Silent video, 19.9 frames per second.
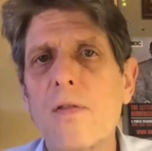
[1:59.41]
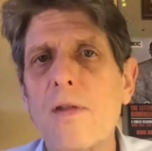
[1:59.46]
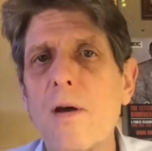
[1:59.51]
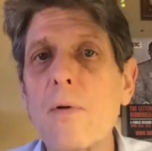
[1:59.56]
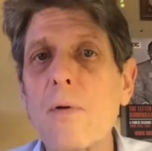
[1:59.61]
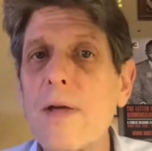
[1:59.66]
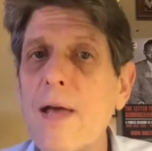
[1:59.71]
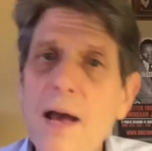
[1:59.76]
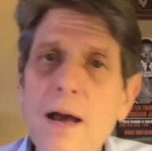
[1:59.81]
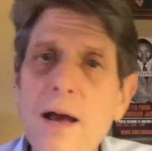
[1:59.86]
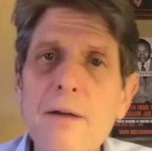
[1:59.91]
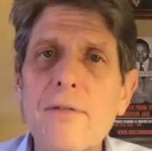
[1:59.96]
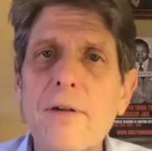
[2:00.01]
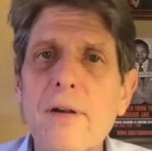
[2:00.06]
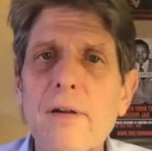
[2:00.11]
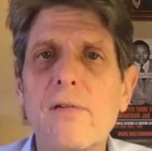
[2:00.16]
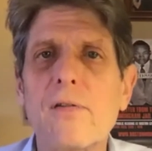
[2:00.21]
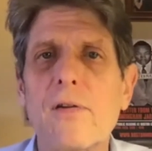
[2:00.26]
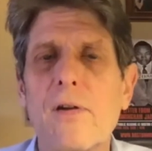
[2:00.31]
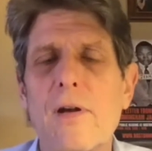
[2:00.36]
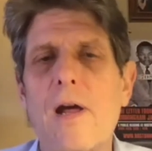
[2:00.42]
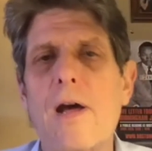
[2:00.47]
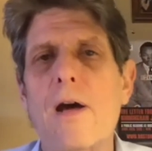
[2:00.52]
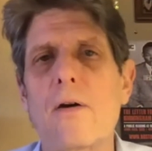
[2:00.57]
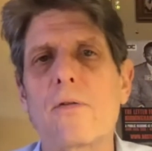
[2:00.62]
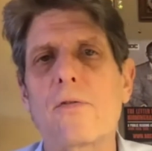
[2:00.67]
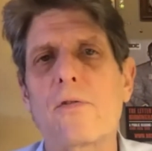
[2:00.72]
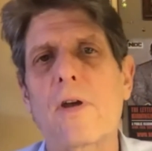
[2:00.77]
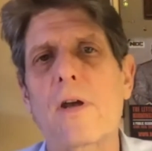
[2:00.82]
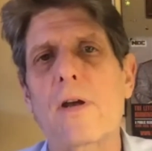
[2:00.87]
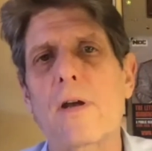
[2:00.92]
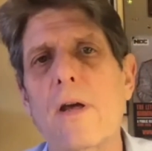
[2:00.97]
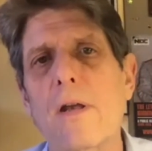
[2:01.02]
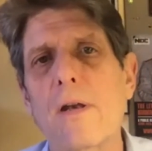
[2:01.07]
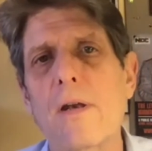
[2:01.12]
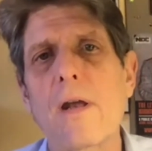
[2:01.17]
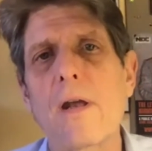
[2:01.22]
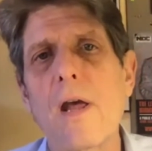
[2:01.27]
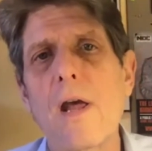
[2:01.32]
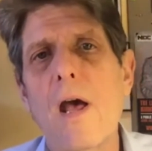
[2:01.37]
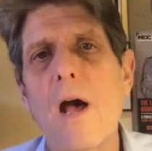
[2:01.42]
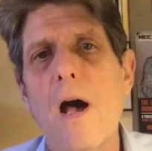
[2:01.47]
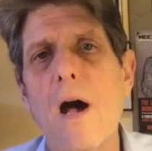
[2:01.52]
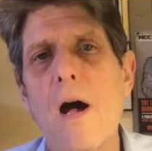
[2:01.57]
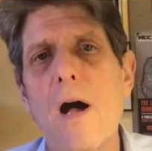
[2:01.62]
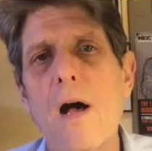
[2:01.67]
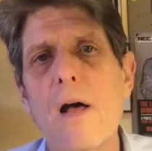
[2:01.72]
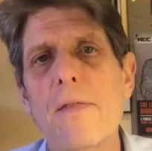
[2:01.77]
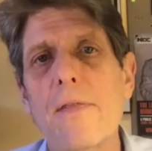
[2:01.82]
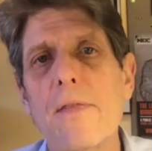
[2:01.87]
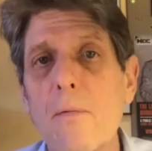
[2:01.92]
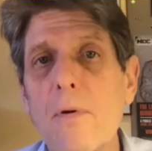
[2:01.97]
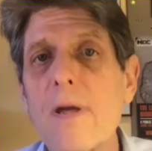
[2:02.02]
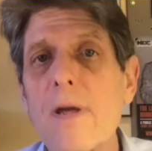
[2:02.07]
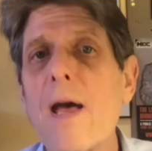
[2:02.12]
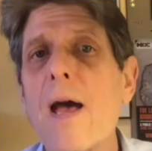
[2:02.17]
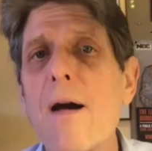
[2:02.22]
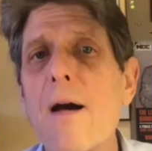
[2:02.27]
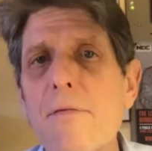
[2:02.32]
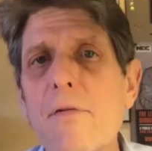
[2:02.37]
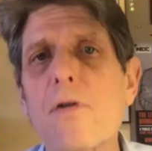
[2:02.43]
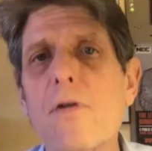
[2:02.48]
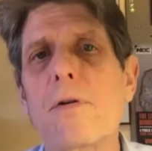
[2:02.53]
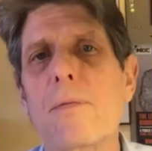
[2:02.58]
we have decent housing, and that we have good